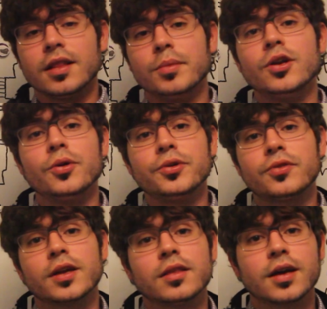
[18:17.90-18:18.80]
Let me know what you
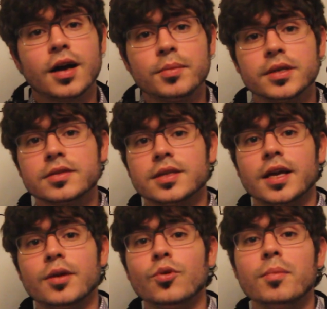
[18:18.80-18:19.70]
think in the comments
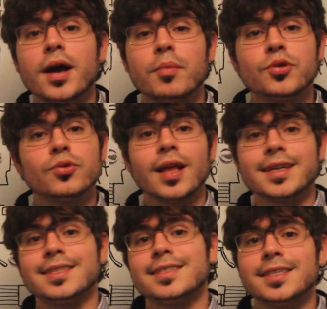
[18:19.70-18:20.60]
and what map you would
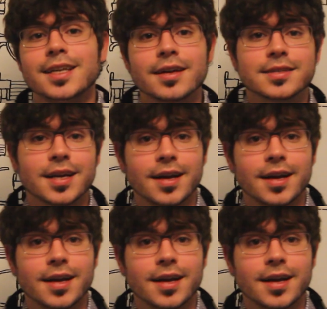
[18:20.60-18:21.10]
like to see next,